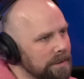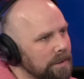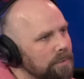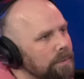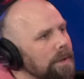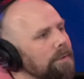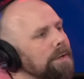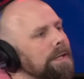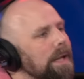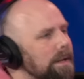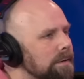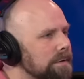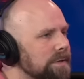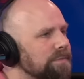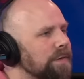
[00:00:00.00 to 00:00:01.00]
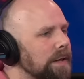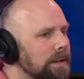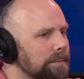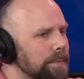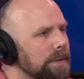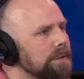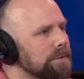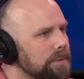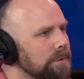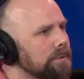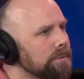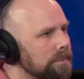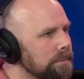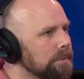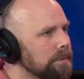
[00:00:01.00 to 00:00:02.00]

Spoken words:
career and then develop into